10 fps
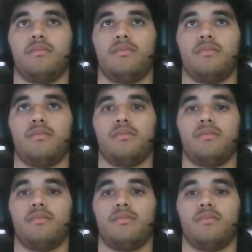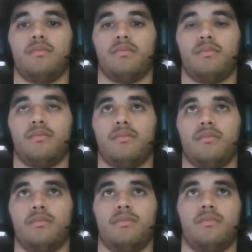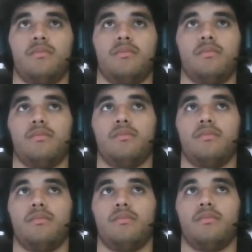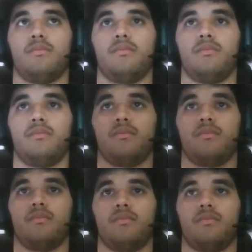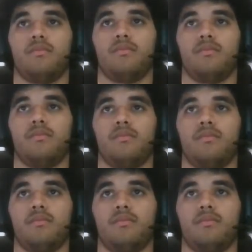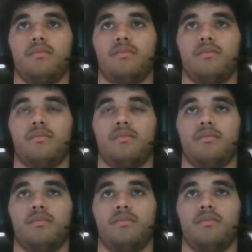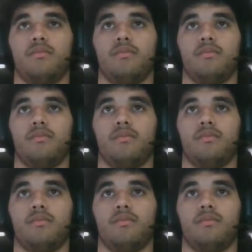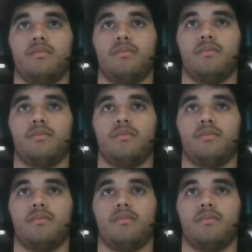(not speaking)